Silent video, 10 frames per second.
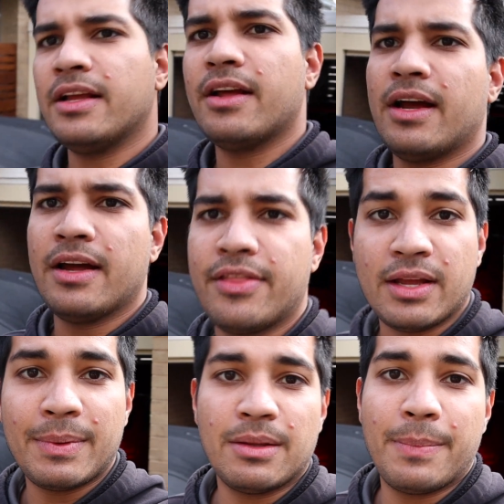
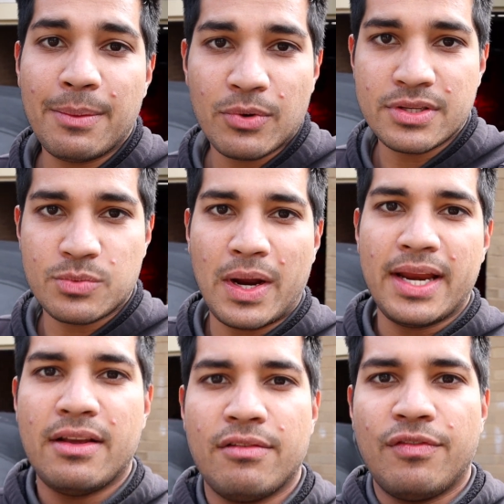thing about the Beamer is
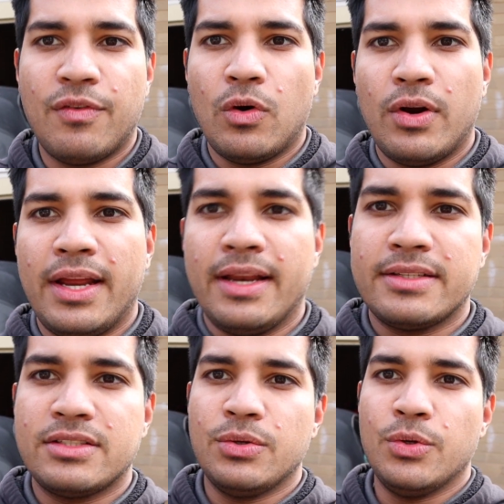waiting for it
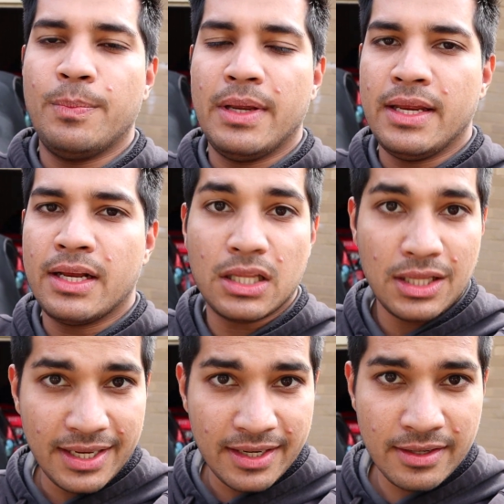to be
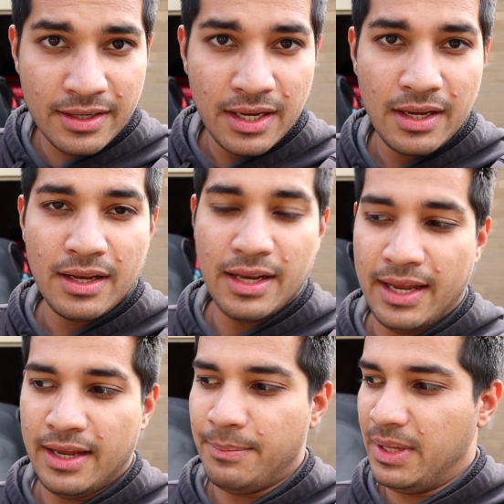cleared.
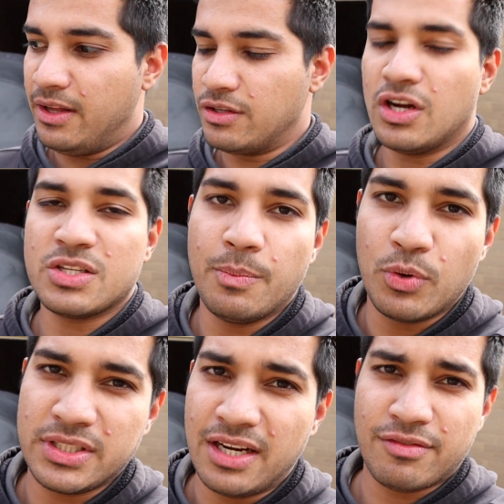And those guys were
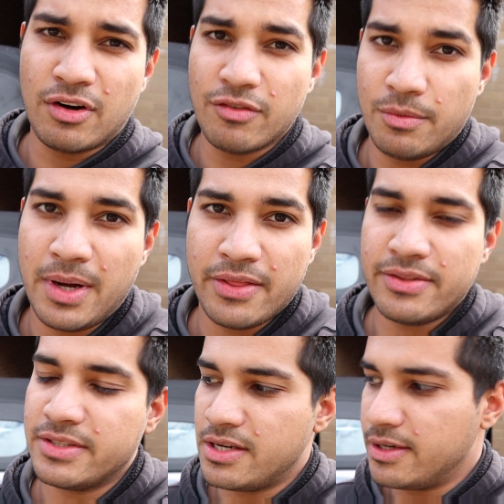booked out for over a
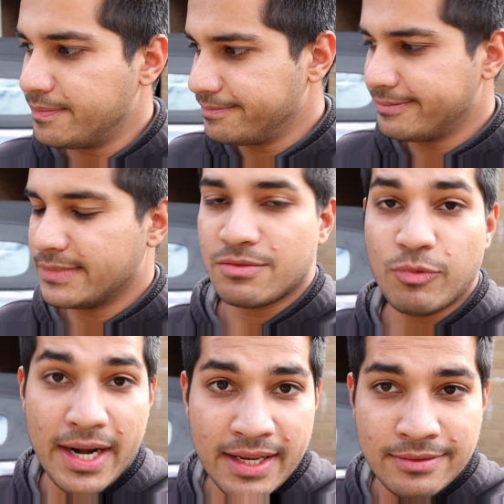month. So it's
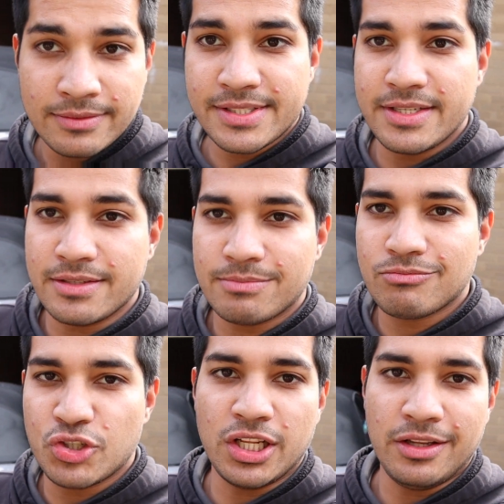ready, it's just
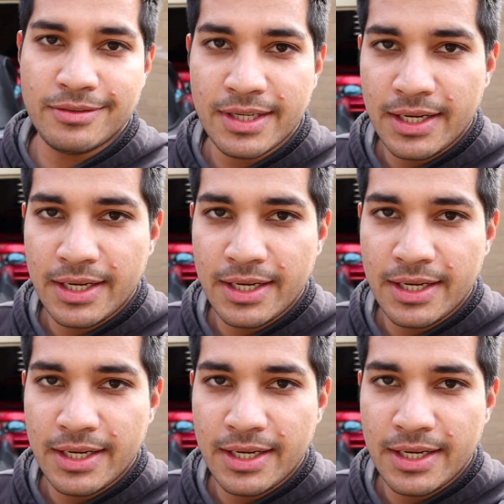chilling.